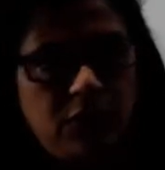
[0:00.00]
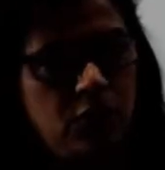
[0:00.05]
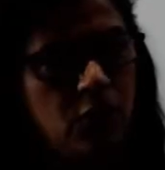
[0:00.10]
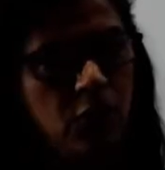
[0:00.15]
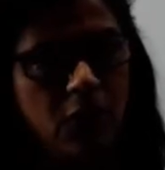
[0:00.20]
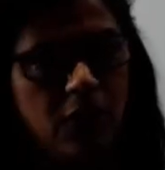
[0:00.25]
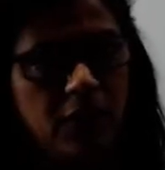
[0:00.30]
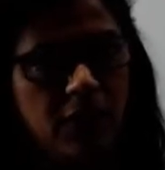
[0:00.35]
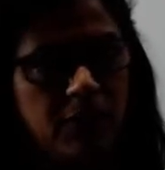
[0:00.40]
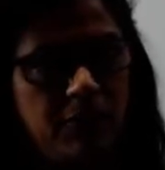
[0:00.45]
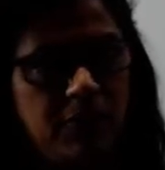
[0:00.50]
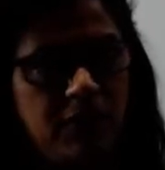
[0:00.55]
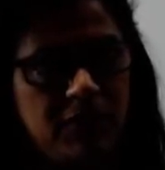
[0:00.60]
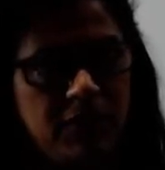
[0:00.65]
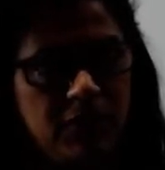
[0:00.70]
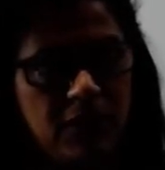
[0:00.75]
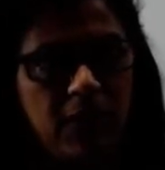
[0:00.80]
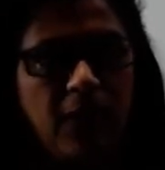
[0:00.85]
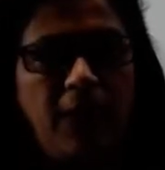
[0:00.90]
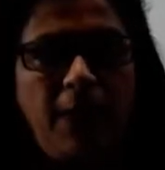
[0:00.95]
scrotum is
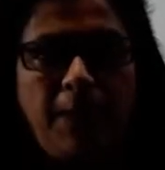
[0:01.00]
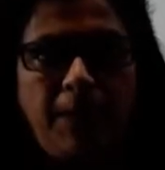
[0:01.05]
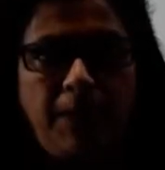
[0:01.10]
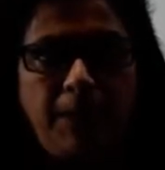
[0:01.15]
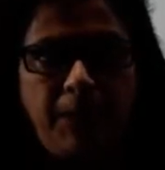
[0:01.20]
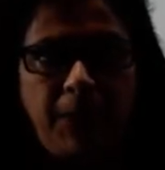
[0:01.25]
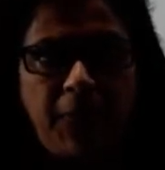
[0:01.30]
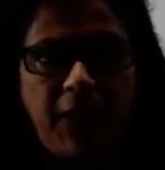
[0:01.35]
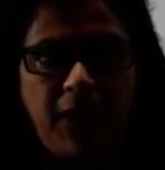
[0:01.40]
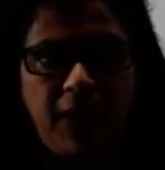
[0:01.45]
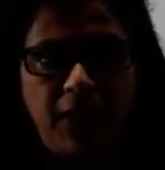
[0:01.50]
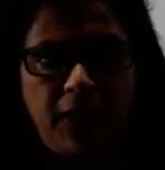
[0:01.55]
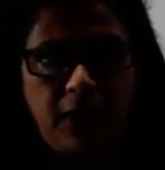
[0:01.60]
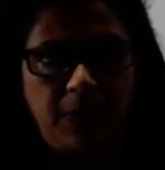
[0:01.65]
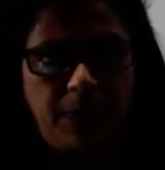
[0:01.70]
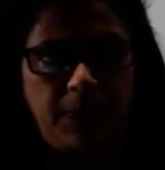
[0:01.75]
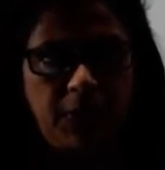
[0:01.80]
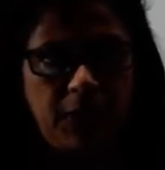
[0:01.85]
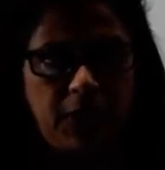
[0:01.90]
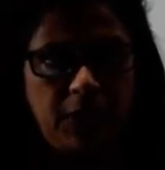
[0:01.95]
male
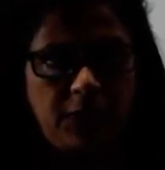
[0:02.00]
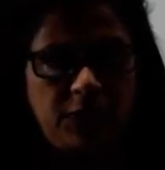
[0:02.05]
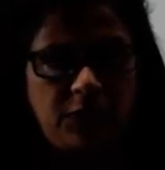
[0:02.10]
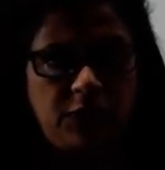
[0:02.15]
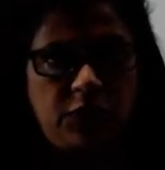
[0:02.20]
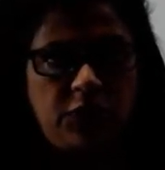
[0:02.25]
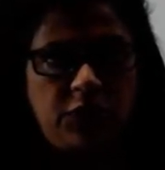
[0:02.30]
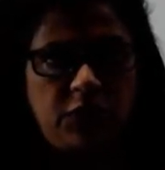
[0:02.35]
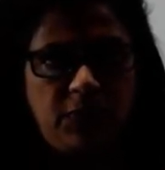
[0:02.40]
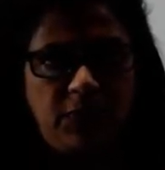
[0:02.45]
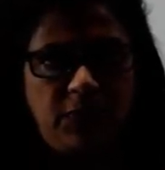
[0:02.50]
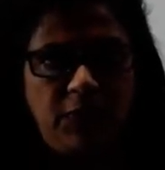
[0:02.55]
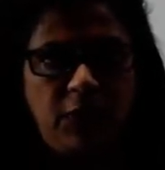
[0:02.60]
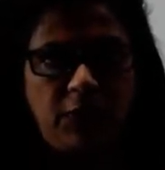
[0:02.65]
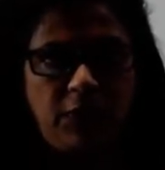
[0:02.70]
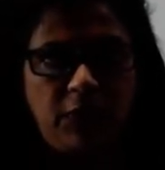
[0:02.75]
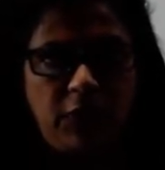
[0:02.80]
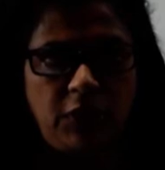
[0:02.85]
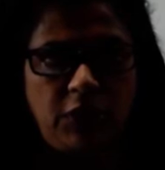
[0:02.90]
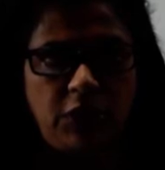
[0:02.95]
reproductive system
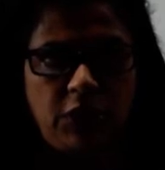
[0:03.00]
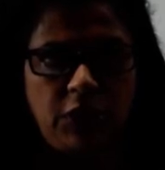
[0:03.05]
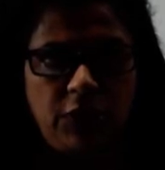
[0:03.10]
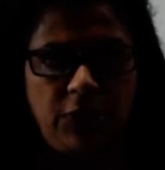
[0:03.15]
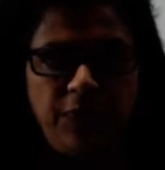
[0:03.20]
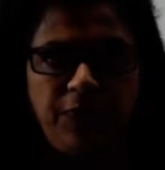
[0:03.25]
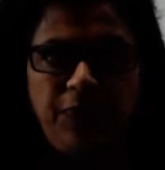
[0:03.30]
in which